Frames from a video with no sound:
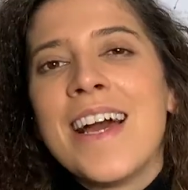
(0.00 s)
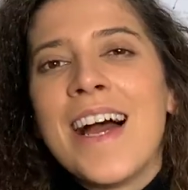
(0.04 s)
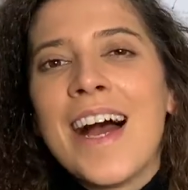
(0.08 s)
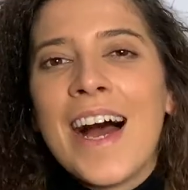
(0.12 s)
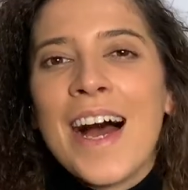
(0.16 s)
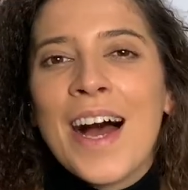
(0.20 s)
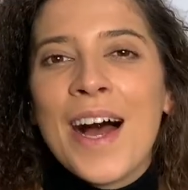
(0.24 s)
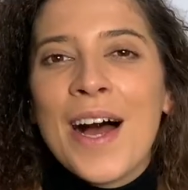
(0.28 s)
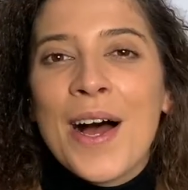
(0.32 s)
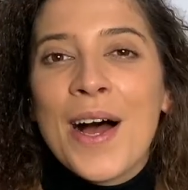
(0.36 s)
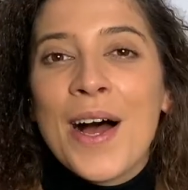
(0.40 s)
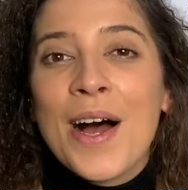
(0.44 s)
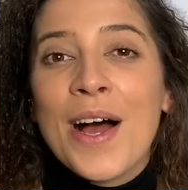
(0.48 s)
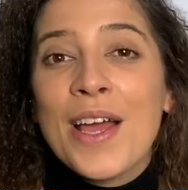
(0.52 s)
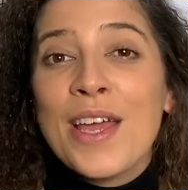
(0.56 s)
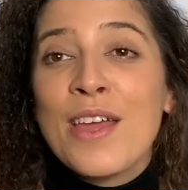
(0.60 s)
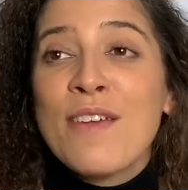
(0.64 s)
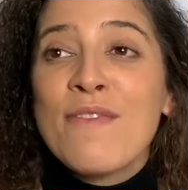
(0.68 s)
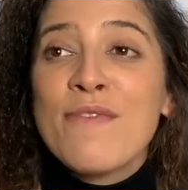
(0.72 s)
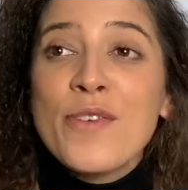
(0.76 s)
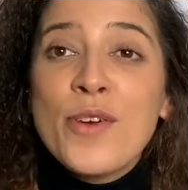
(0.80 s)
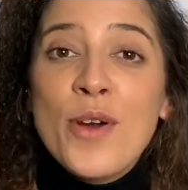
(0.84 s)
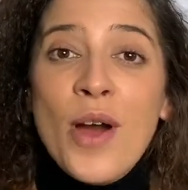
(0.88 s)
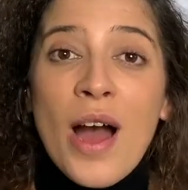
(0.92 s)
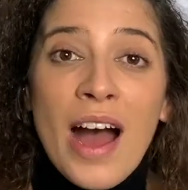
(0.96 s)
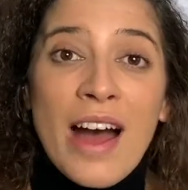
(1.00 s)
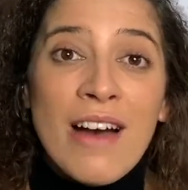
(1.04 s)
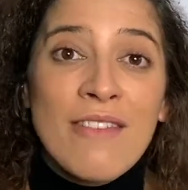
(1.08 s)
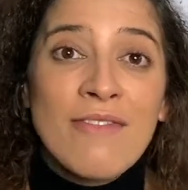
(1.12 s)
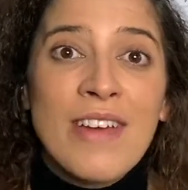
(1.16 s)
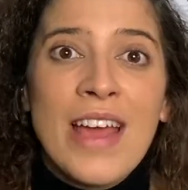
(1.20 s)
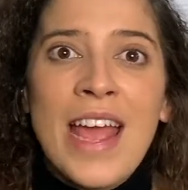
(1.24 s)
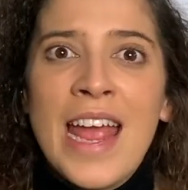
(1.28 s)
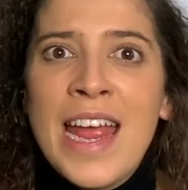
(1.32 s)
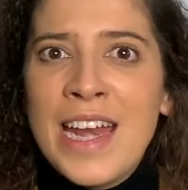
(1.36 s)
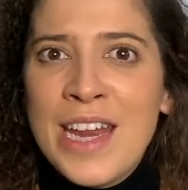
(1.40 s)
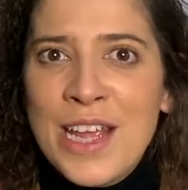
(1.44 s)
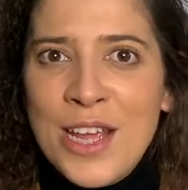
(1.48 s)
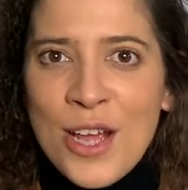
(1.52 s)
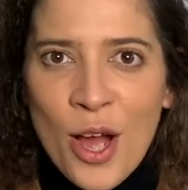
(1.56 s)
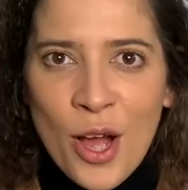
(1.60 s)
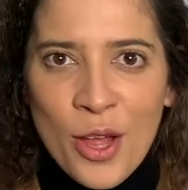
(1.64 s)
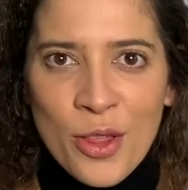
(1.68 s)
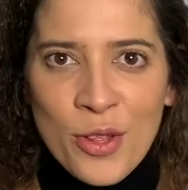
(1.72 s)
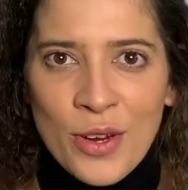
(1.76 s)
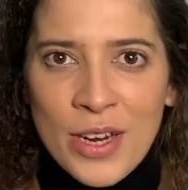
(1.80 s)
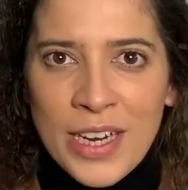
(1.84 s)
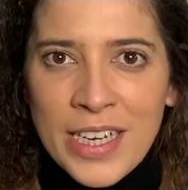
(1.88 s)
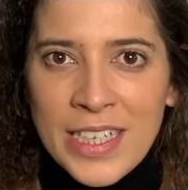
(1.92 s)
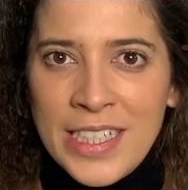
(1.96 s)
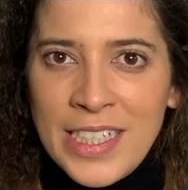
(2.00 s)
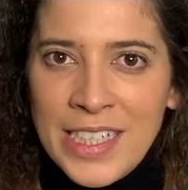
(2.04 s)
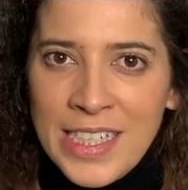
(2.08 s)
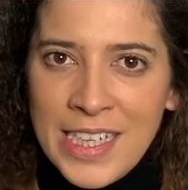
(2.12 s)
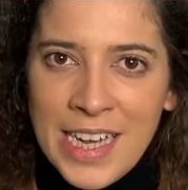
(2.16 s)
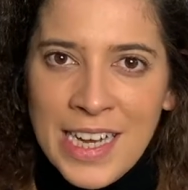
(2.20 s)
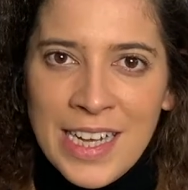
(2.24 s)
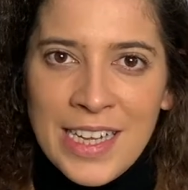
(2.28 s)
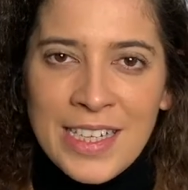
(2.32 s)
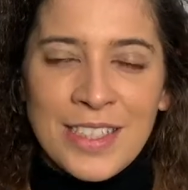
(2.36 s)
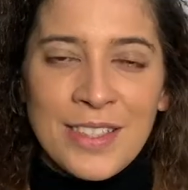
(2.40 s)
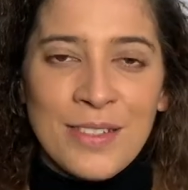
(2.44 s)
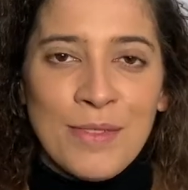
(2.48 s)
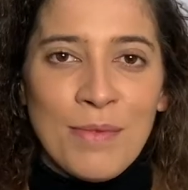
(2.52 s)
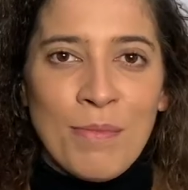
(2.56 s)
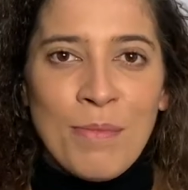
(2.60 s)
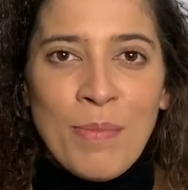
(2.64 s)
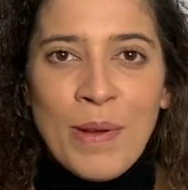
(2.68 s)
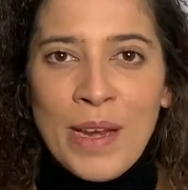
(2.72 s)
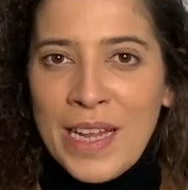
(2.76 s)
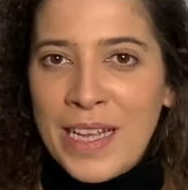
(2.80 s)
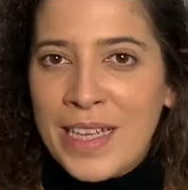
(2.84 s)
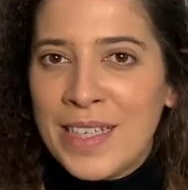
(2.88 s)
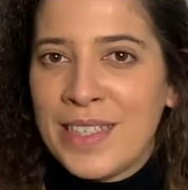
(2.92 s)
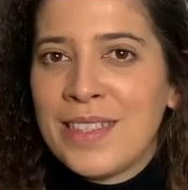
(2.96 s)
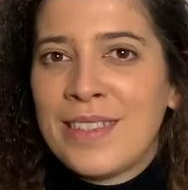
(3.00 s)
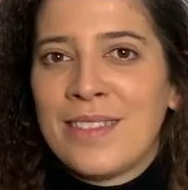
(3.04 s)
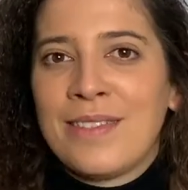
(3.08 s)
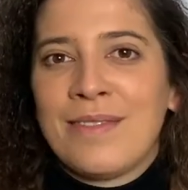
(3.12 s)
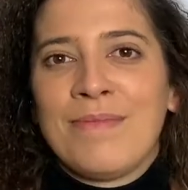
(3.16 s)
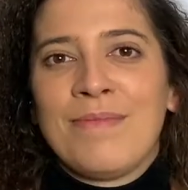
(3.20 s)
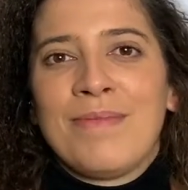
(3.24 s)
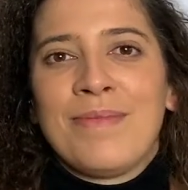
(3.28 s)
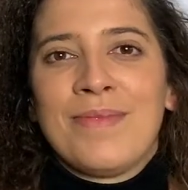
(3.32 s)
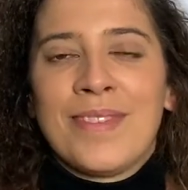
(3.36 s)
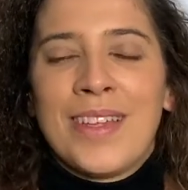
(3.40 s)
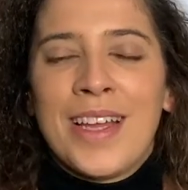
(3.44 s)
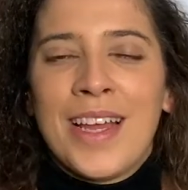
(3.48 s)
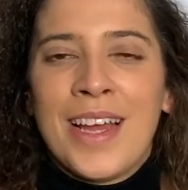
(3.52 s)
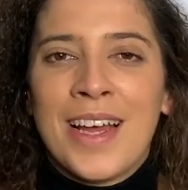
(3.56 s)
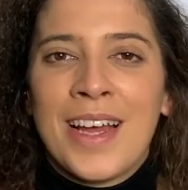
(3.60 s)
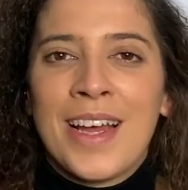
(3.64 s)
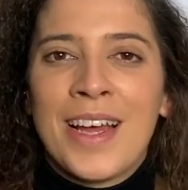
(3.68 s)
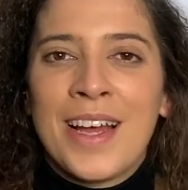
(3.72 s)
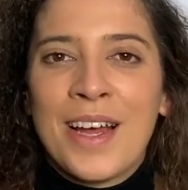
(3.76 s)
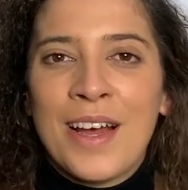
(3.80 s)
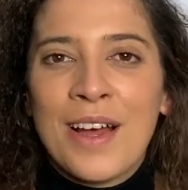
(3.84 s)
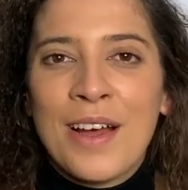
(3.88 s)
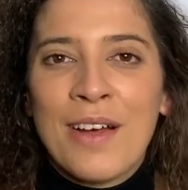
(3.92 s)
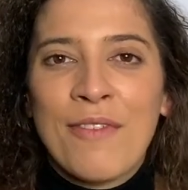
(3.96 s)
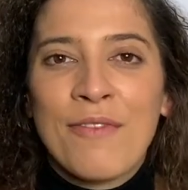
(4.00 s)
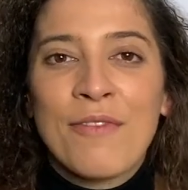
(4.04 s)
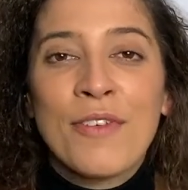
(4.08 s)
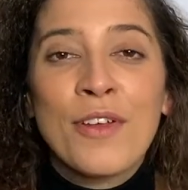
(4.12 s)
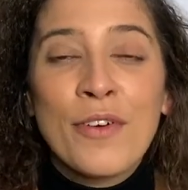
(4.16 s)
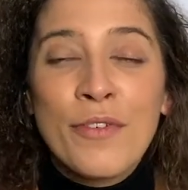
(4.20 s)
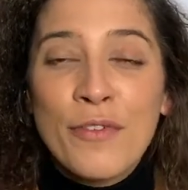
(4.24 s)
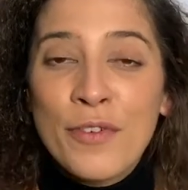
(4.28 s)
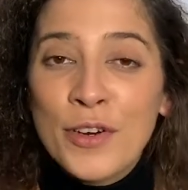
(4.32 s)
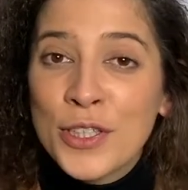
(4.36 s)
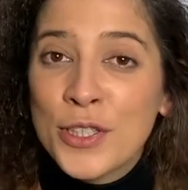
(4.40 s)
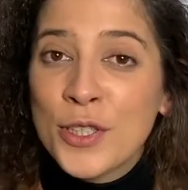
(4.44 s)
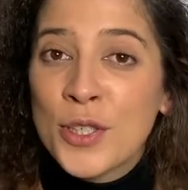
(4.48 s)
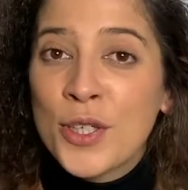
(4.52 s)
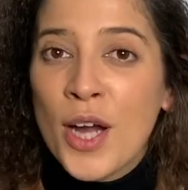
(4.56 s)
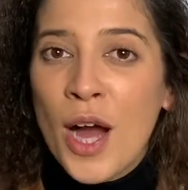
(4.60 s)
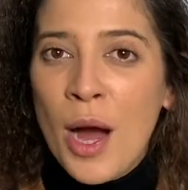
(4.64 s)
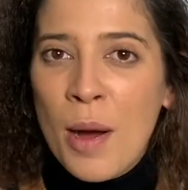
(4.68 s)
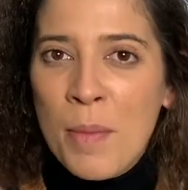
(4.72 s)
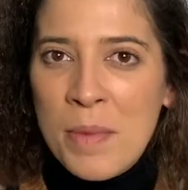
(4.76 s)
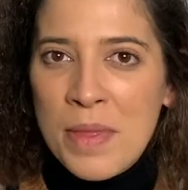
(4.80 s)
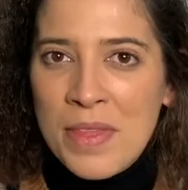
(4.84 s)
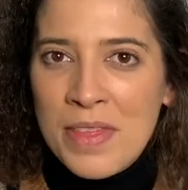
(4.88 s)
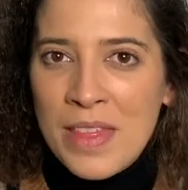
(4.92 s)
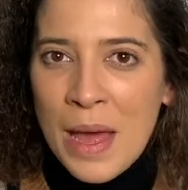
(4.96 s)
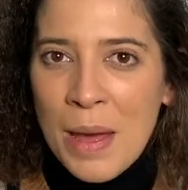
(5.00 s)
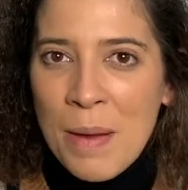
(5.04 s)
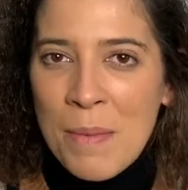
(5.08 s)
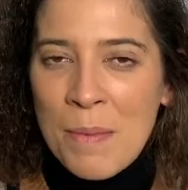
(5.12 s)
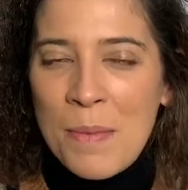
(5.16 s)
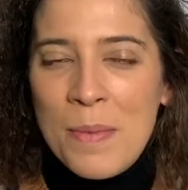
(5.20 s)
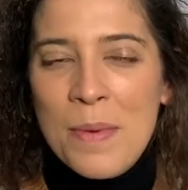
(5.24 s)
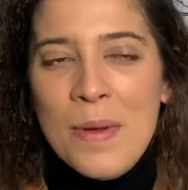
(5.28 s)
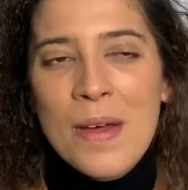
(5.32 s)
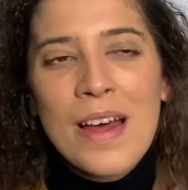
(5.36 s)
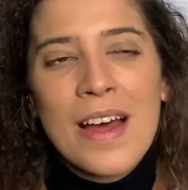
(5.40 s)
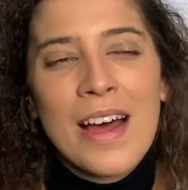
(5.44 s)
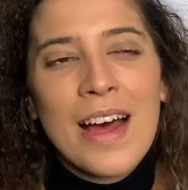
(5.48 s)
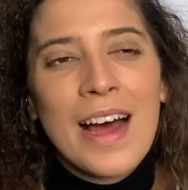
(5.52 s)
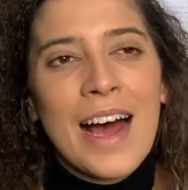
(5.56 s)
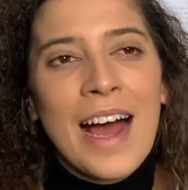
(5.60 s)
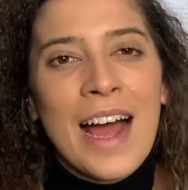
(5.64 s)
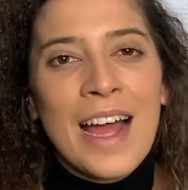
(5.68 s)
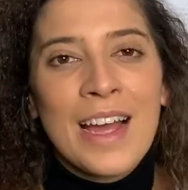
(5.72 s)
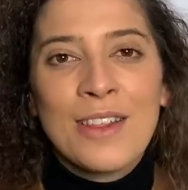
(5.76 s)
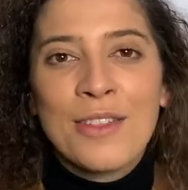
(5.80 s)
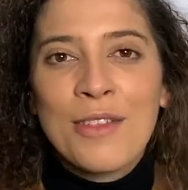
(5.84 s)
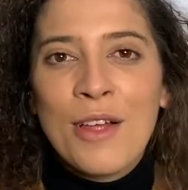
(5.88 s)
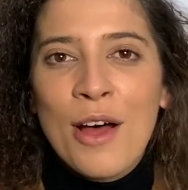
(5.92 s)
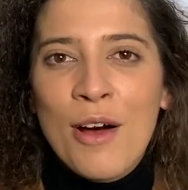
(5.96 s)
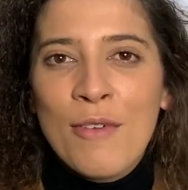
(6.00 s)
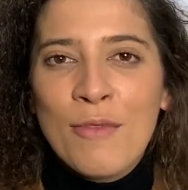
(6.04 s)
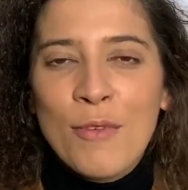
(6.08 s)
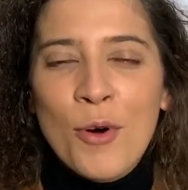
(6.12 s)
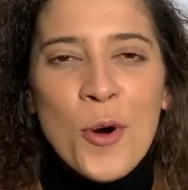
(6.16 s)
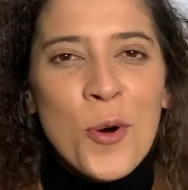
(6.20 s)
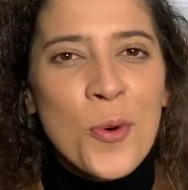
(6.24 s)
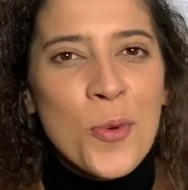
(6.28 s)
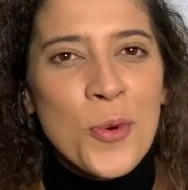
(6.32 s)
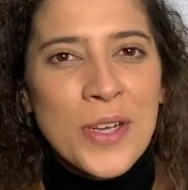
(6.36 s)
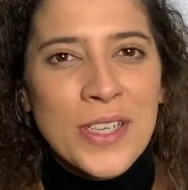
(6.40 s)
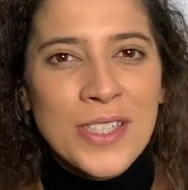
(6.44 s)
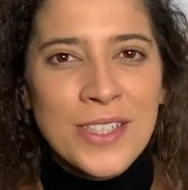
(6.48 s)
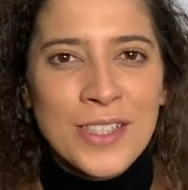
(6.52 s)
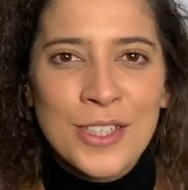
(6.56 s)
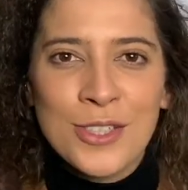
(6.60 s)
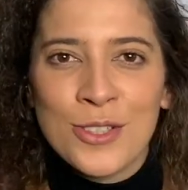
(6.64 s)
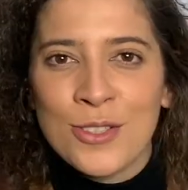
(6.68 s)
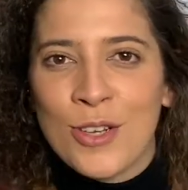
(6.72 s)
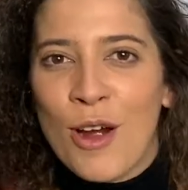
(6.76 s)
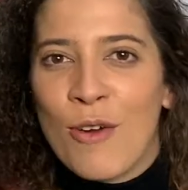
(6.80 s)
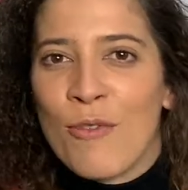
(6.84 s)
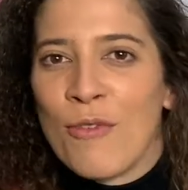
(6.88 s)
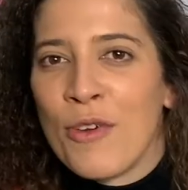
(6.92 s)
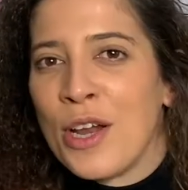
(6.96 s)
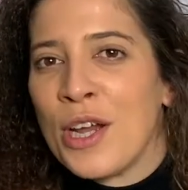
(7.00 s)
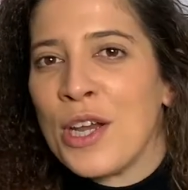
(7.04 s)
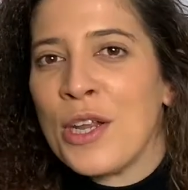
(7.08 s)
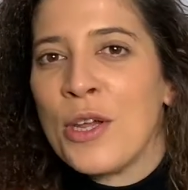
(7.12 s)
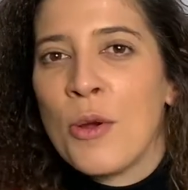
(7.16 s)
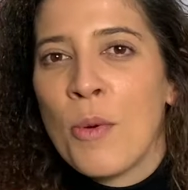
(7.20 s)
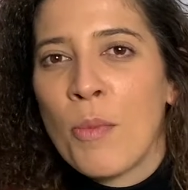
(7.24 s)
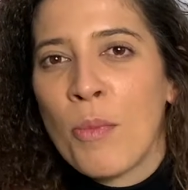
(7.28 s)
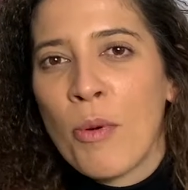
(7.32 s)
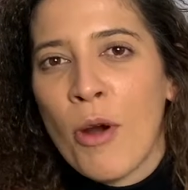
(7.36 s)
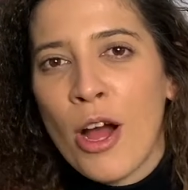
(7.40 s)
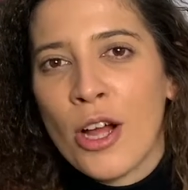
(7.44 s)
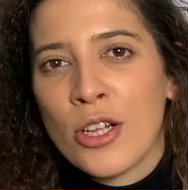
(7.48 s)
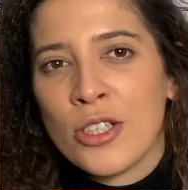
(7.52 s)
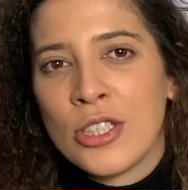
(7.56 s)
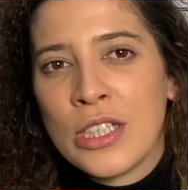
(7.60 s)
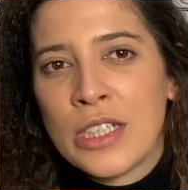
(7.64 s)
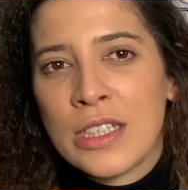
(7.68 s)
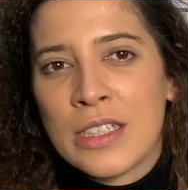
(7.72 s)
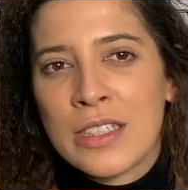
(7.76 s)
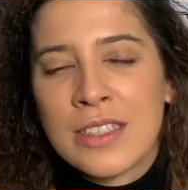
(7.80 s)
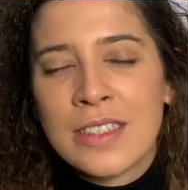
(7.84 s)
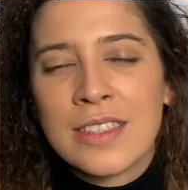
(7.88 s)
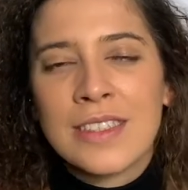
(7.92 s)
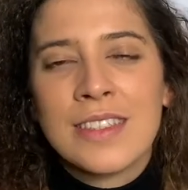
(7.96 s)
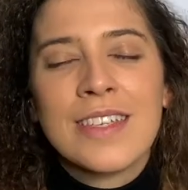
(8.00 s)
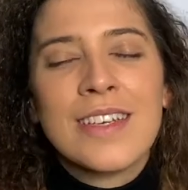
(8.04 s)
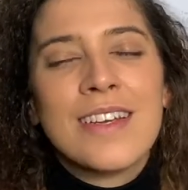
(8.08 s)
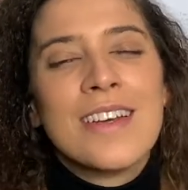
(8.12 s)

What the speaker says: If you have any other ideas, please feel free to comment them. I love always discovering new projects.